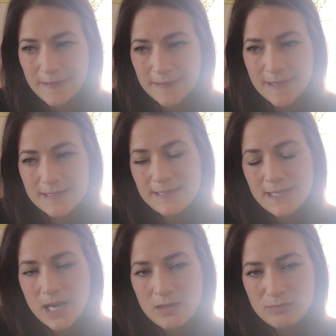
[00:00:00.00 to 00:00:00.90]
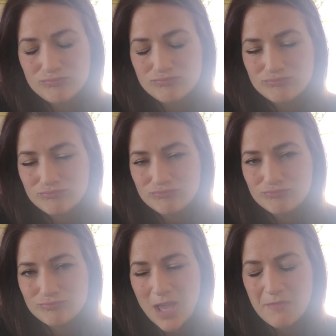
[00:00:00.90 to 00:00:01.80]
Because, you know,
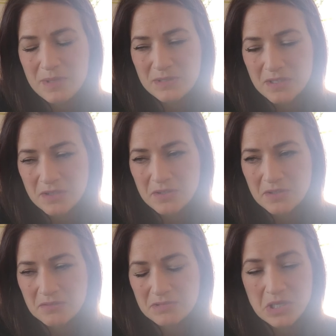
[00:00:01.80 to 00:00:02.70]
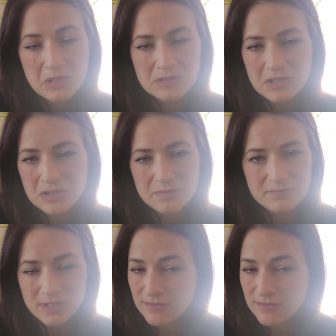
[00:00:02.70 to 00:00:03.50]
I've been single, y'all know,